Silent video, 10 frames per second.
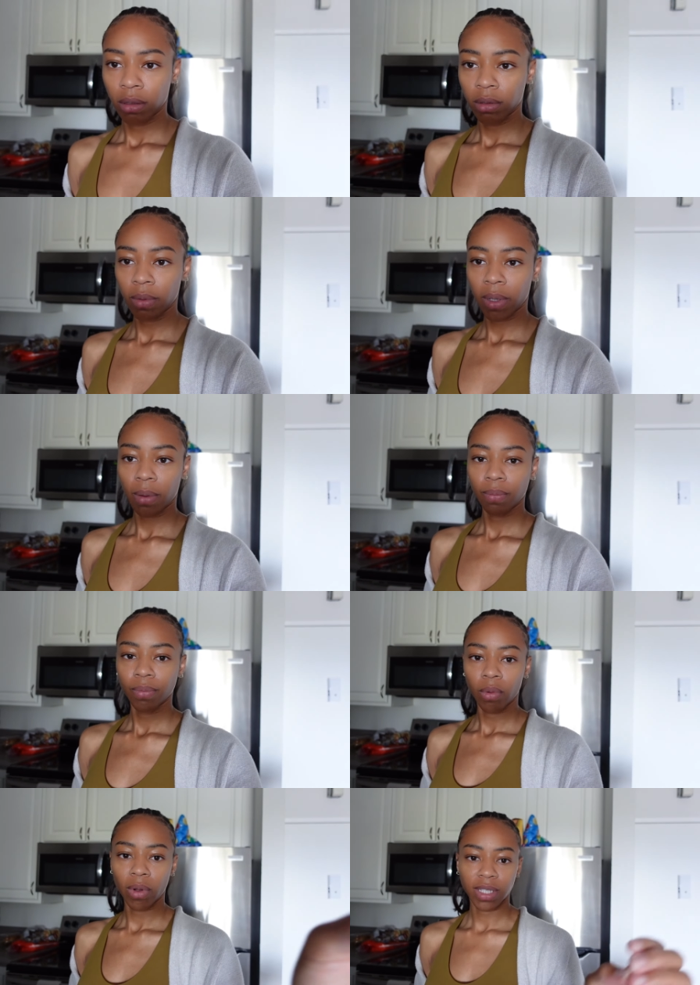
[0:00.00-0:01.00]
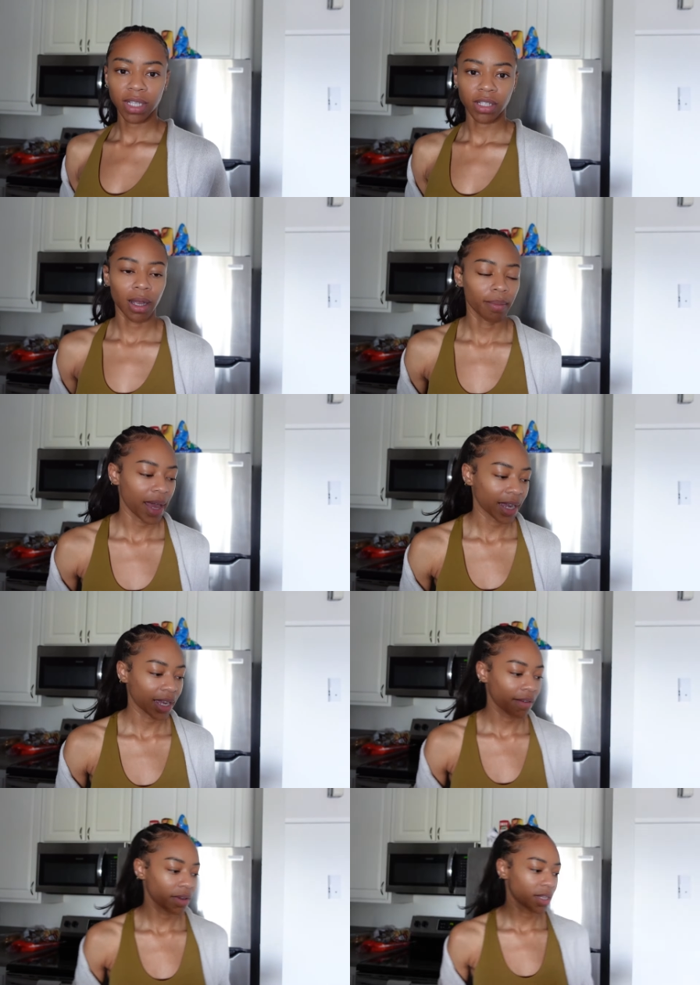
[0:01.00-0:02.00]
There we go. Once I start
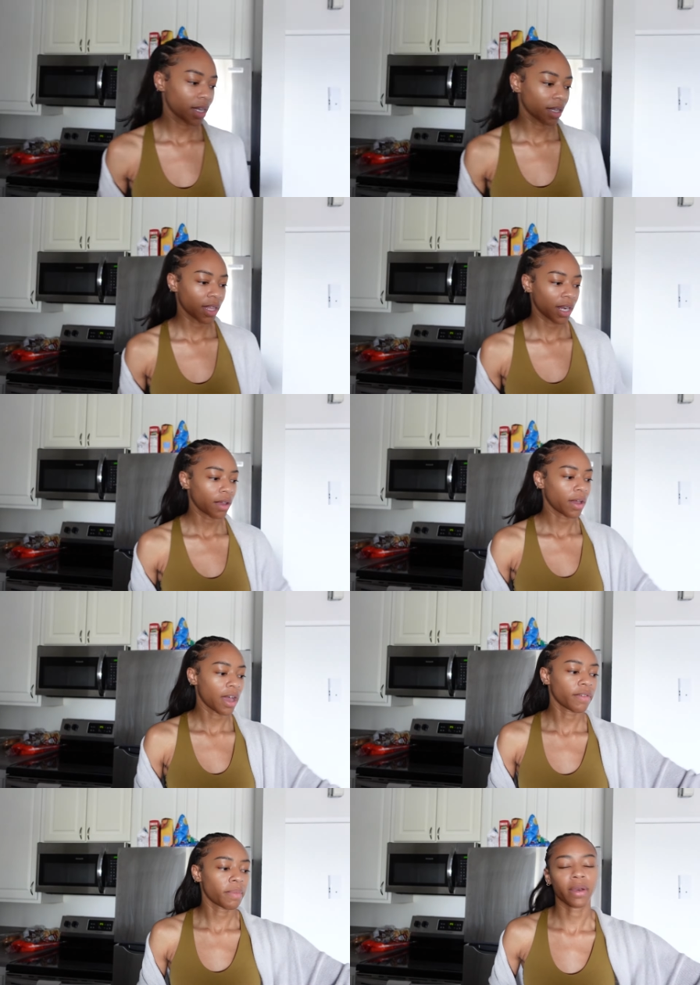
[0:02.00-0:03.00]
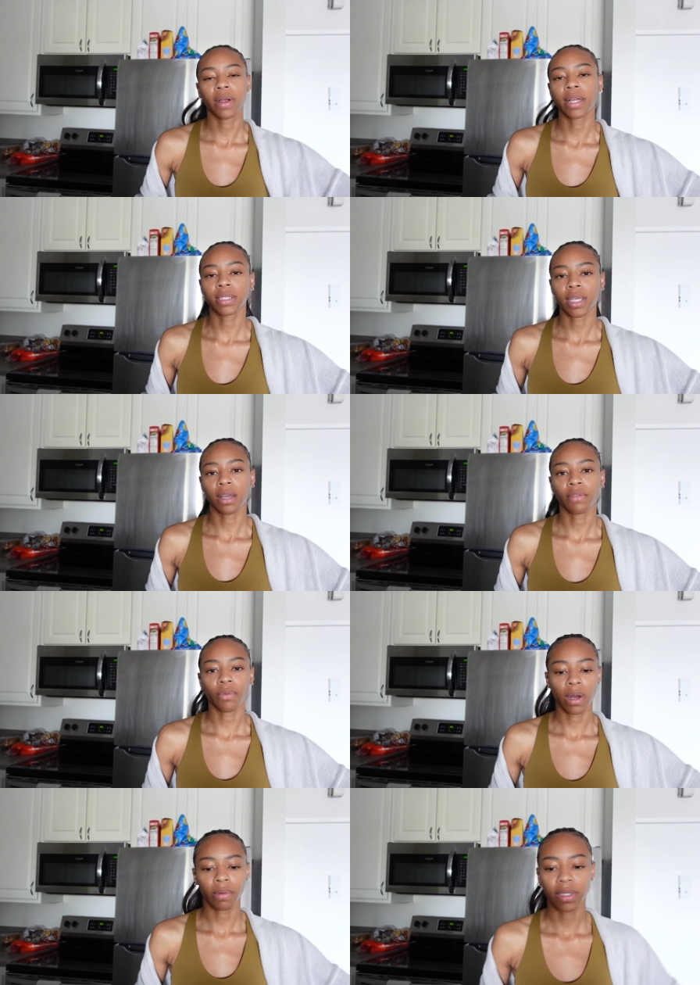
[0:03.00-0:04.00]
unpacking everything, then I'll have a better idea of
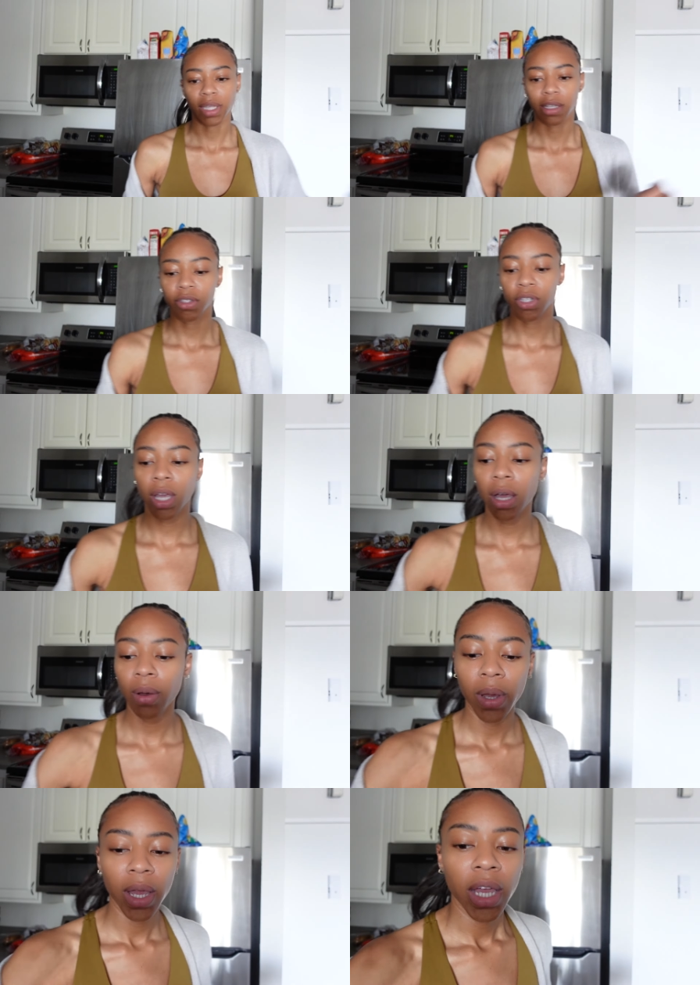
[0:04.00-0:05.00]
where I want things to go.